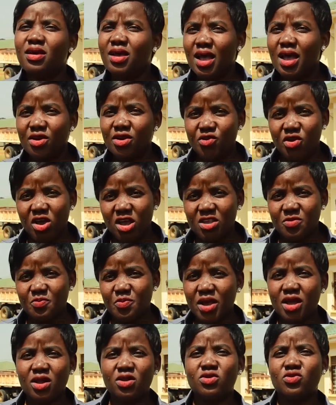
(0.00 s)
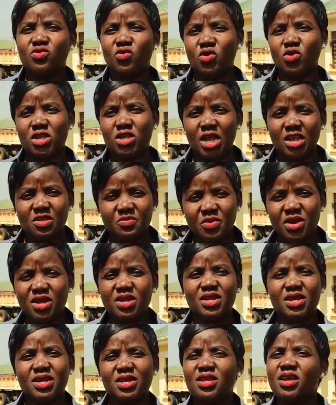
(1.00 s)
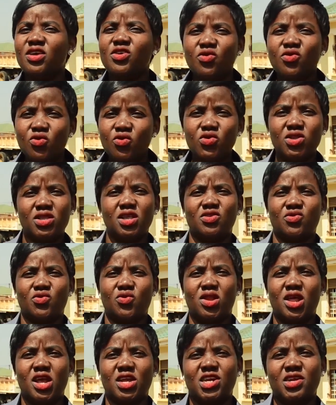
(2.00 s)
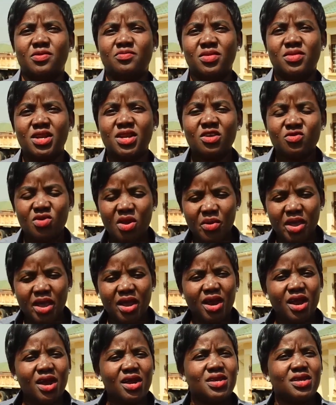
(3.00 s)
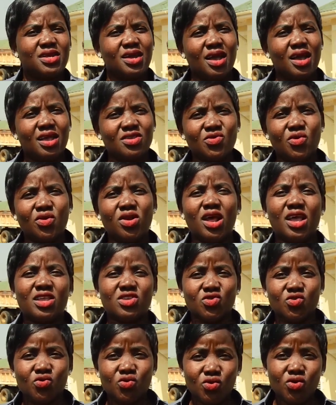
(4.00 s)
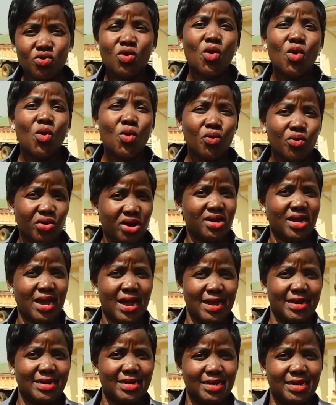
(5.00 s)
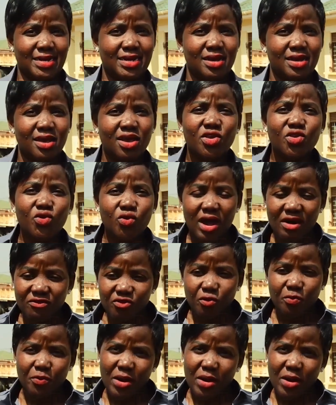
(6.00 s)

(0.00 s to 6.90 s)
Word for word: and you're expelled or suspended, you lose the scholarship. That's why we're encouraging our scholars to read hard. You have to